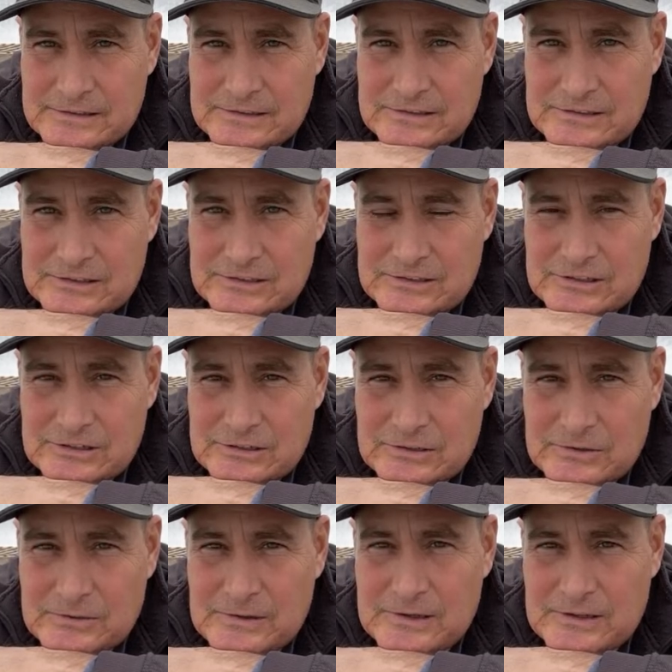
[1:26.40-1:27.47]
So
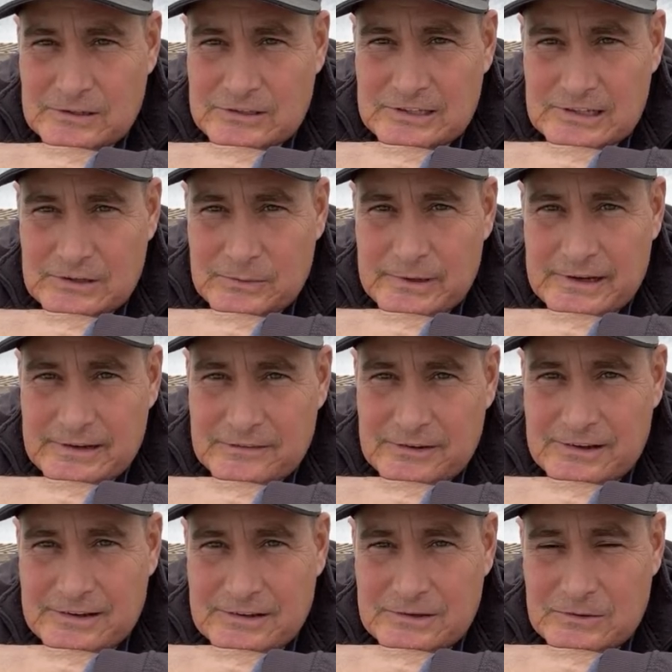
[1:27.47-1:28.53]
it looks like we have
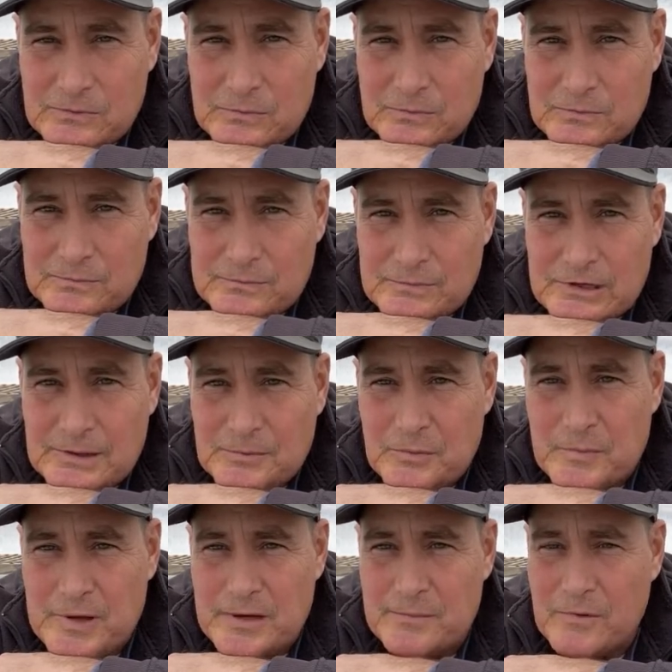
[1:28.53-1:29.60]
a couple
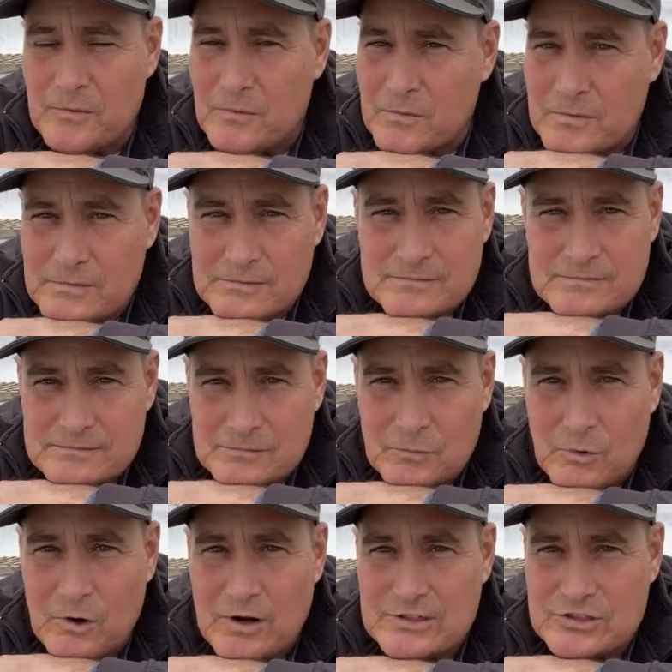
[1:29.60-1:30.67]
people
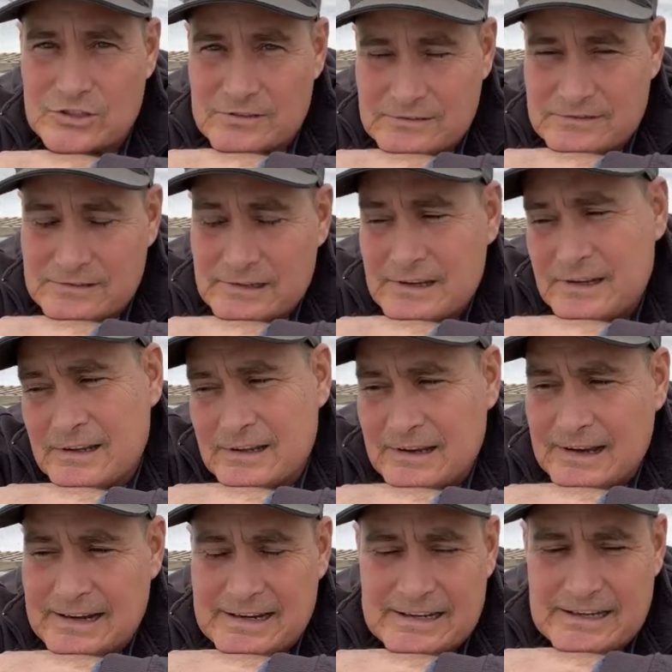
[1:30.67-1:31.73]
watching.
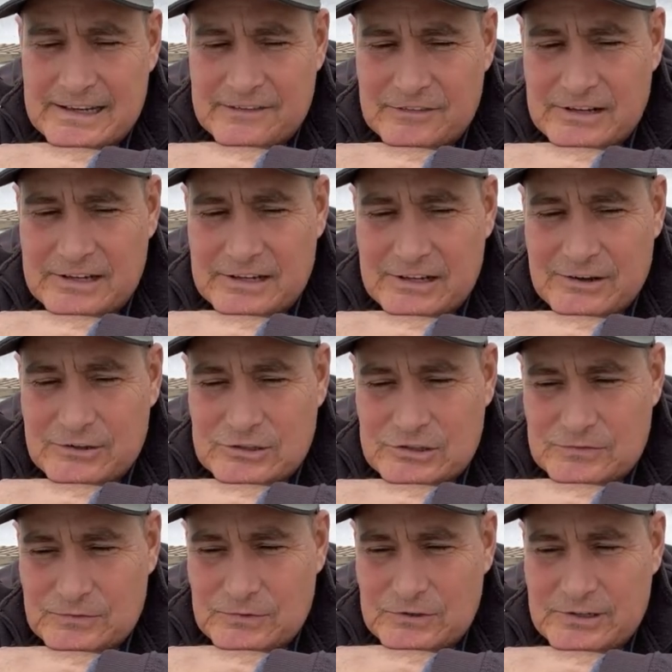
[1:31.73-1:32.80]
I didn't give any notice
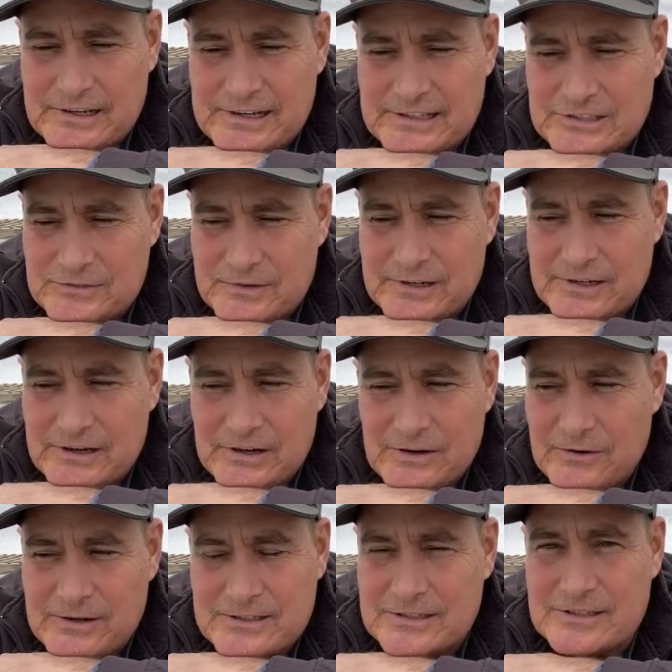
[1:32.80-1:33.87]
for today's
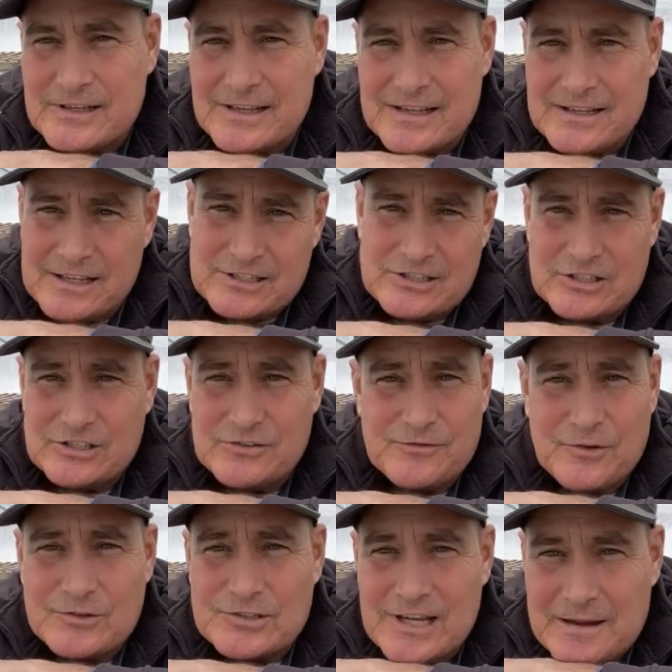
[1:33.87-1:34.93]
video. It's just the
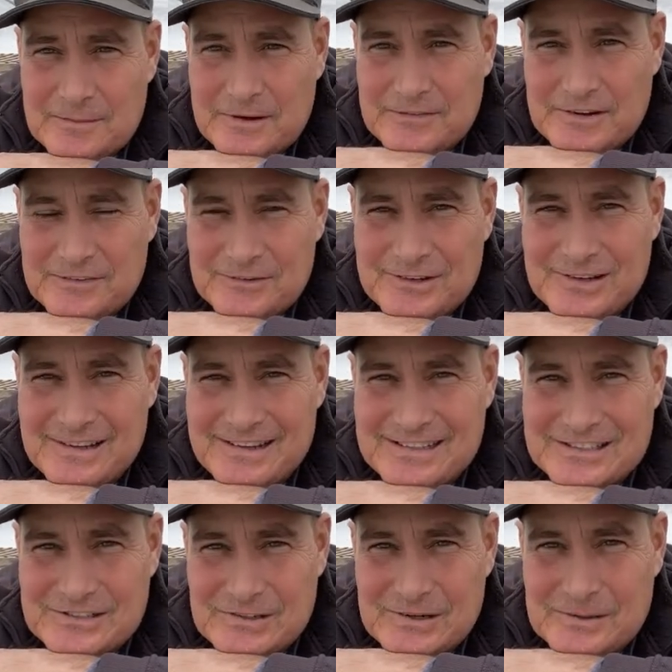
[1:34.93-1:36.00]
first time I've ever done it,
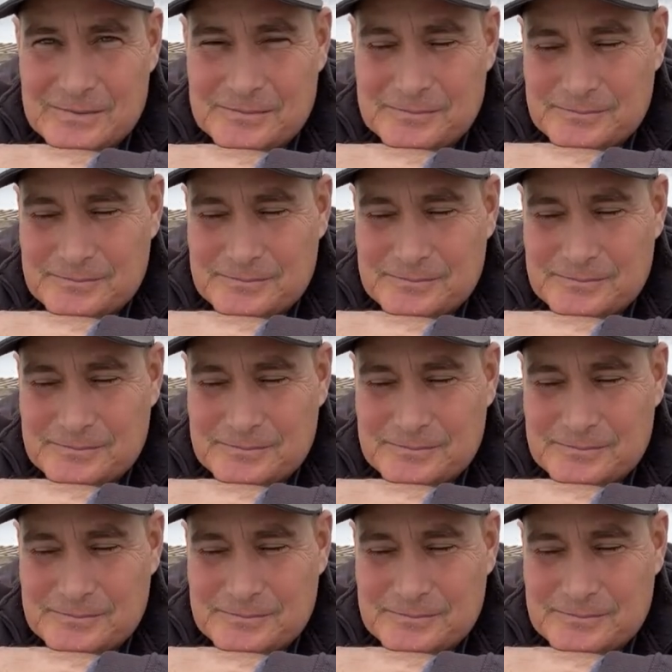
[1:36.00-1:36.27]
so I'm